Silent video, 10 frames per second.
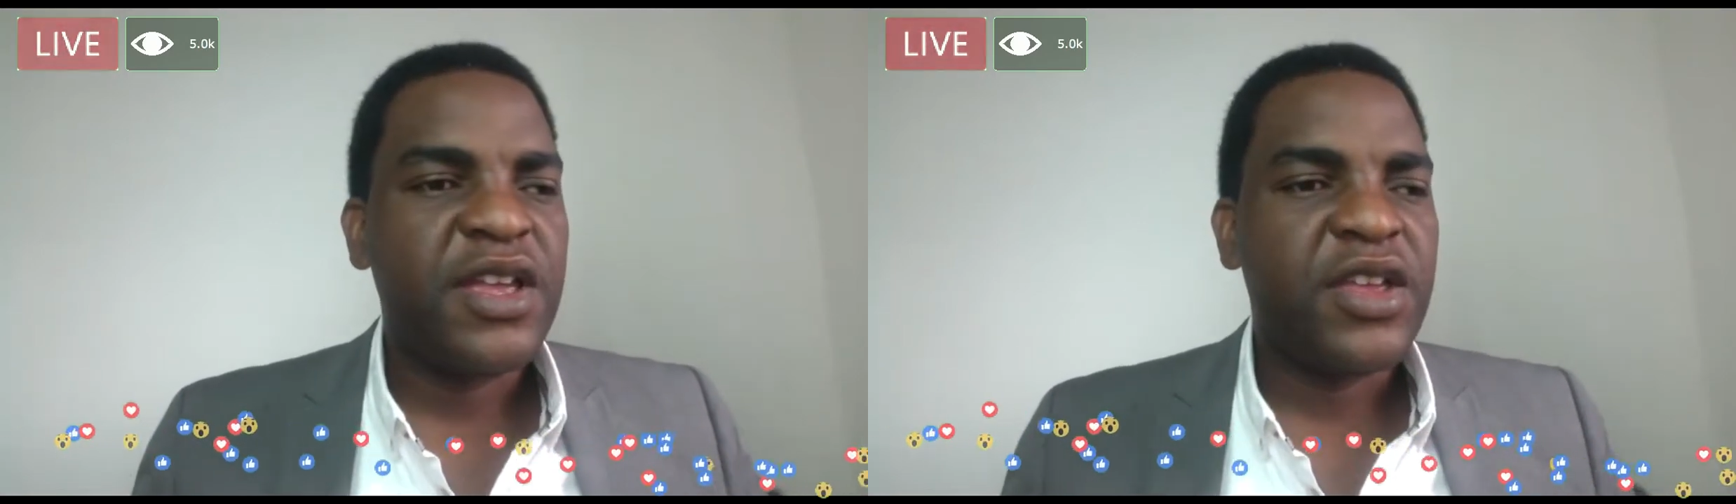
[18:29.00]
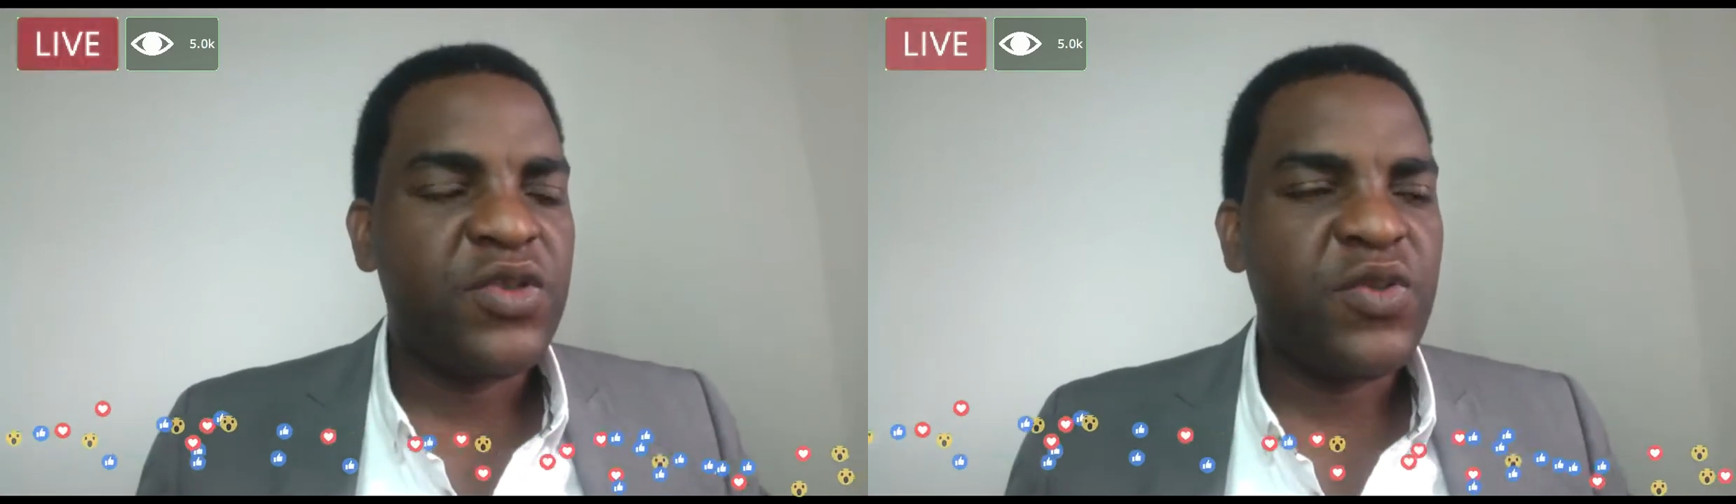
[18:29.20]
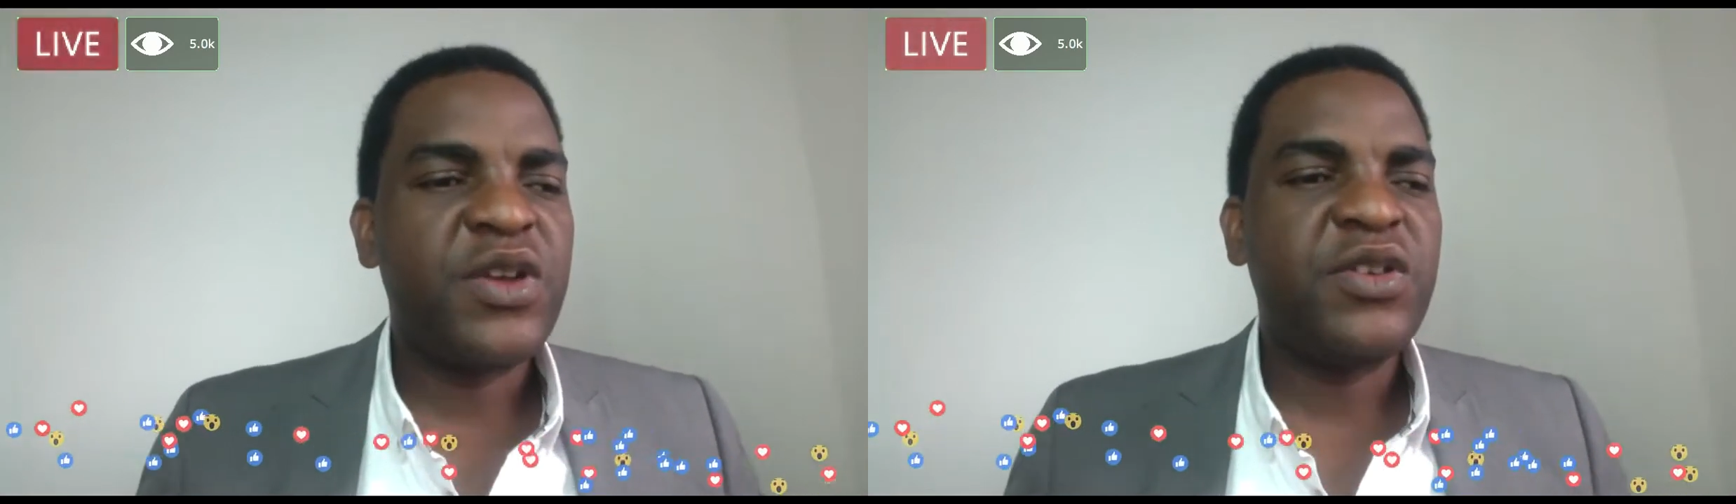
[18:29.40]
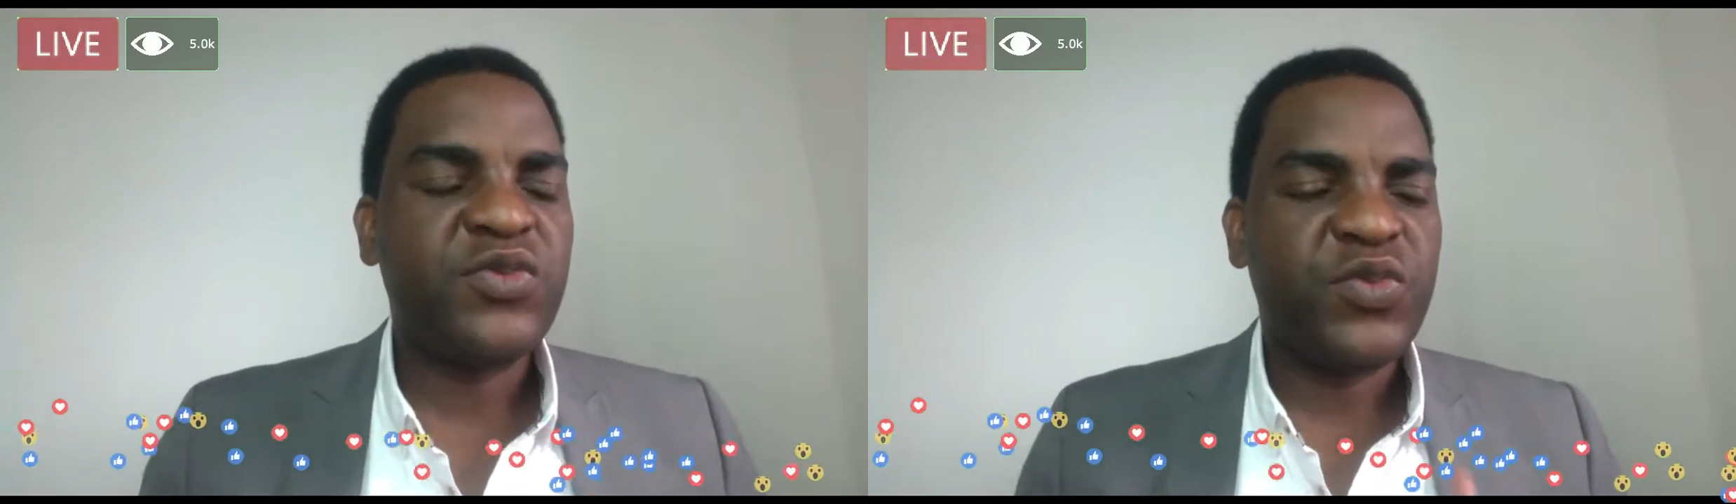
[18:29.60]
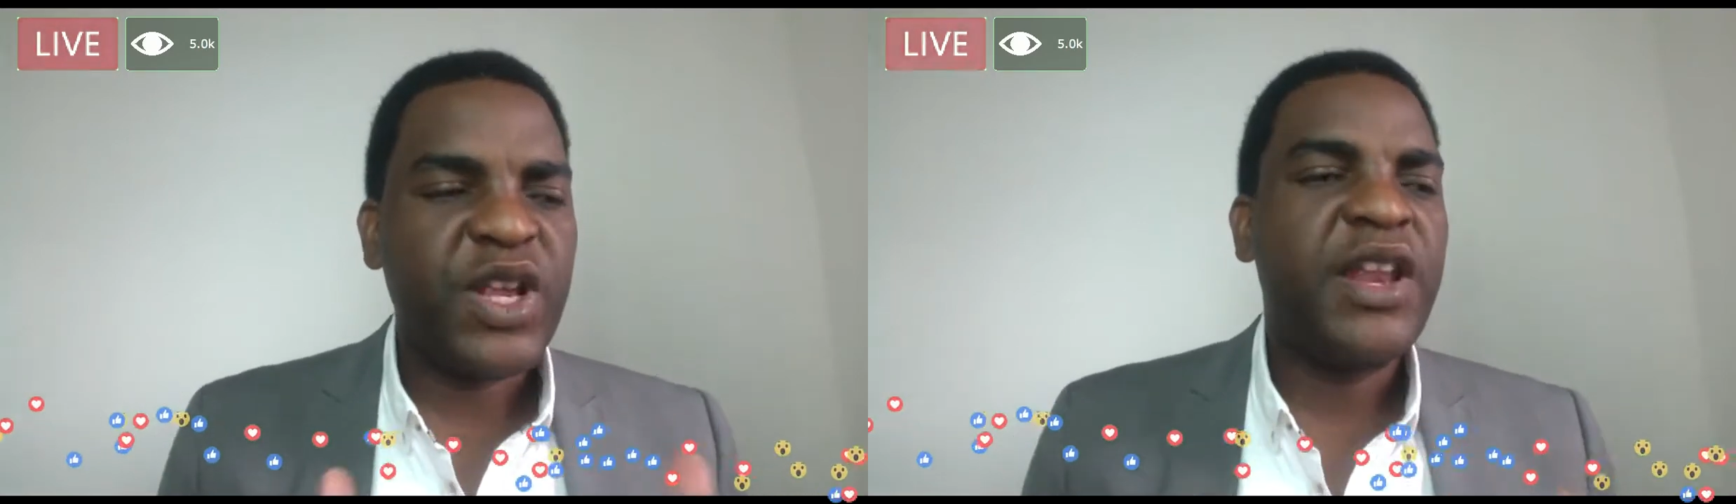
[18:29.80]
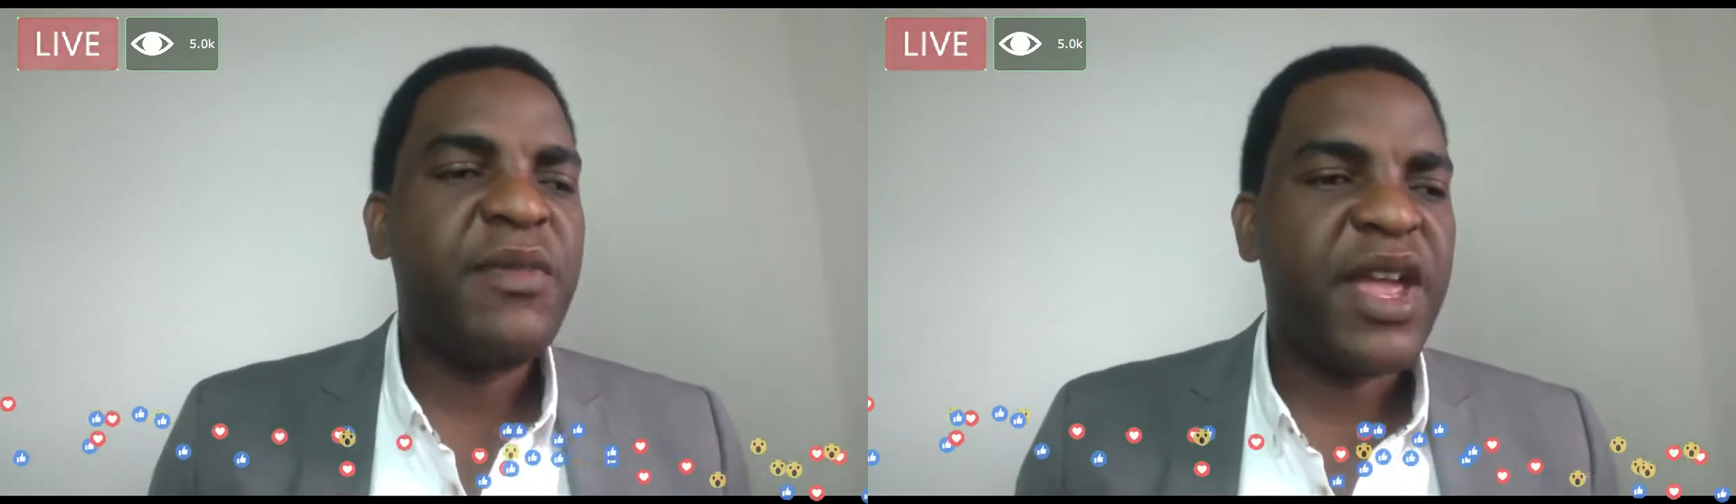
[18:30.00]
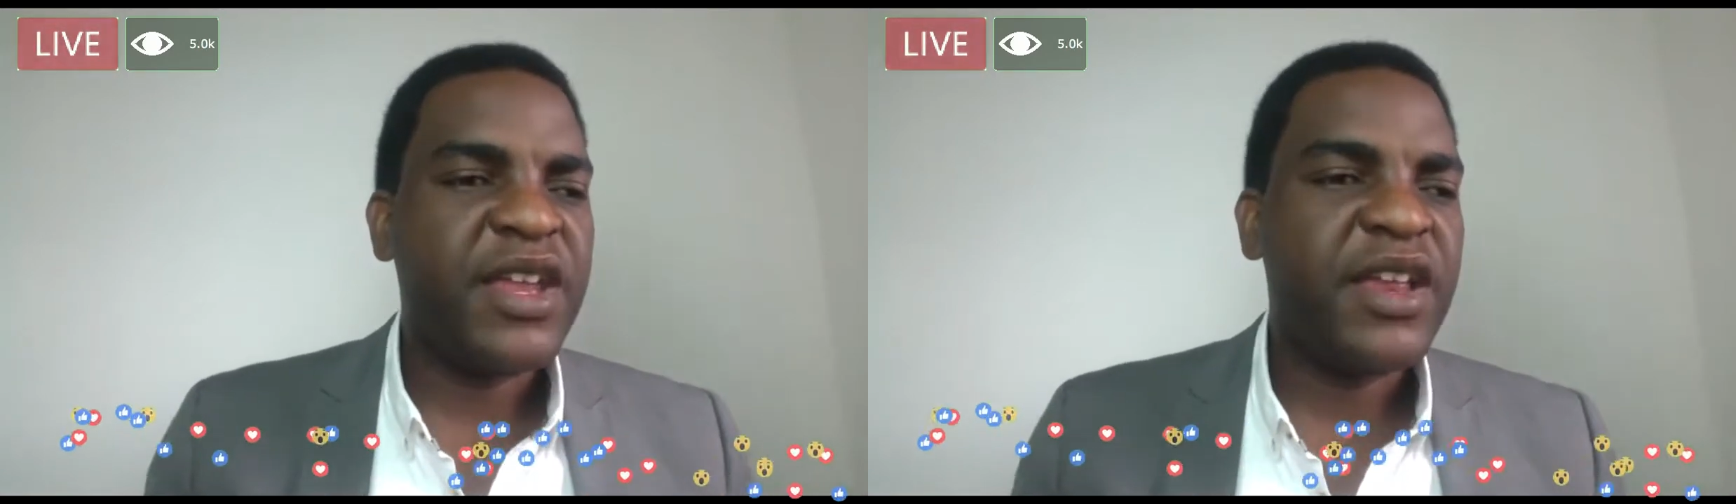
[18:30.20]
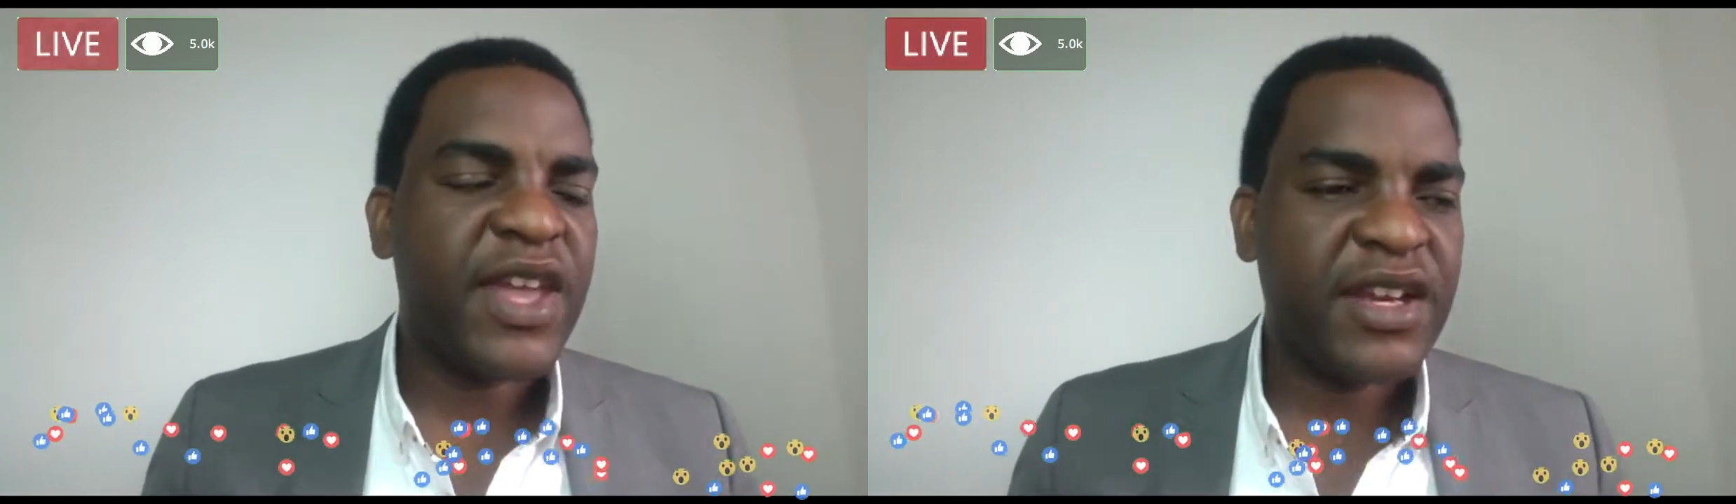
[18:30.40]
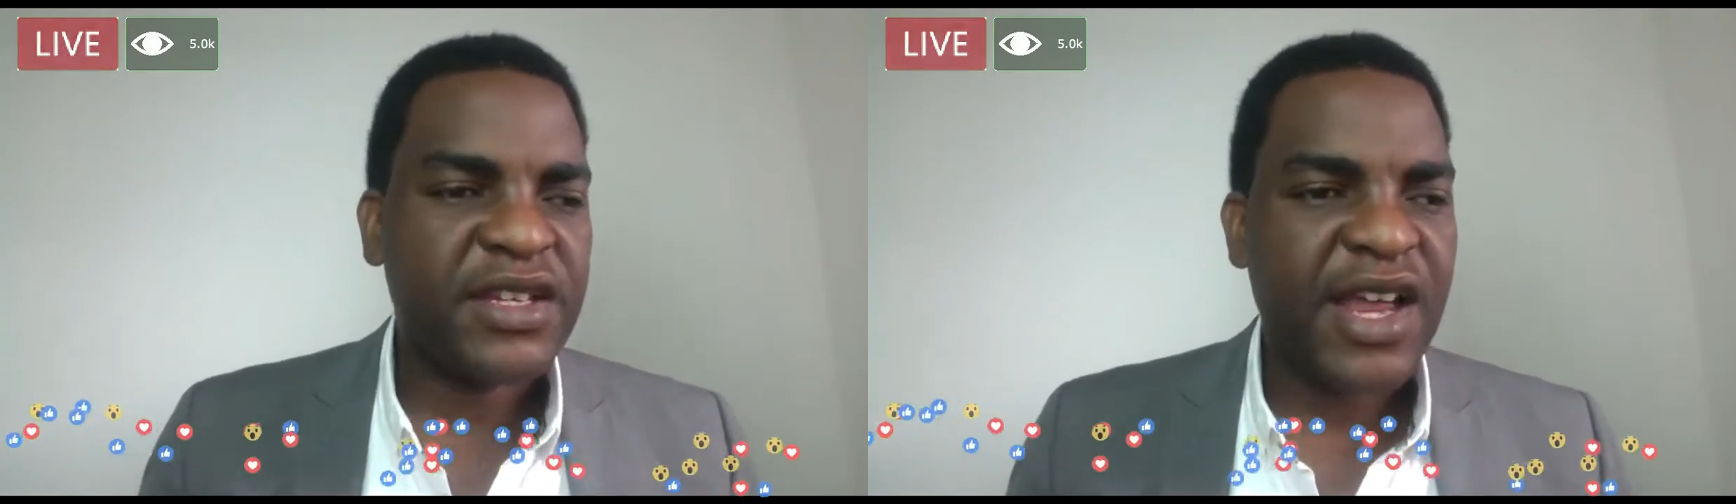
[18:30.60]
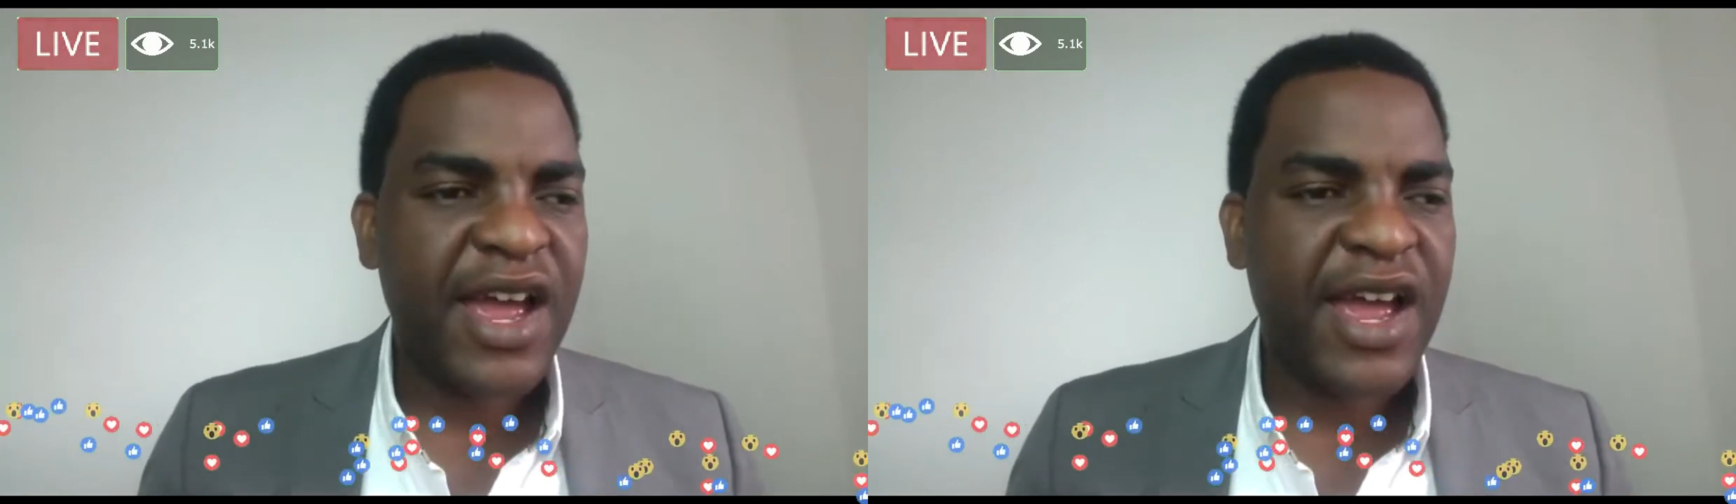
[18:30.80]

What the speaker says: You are not really making that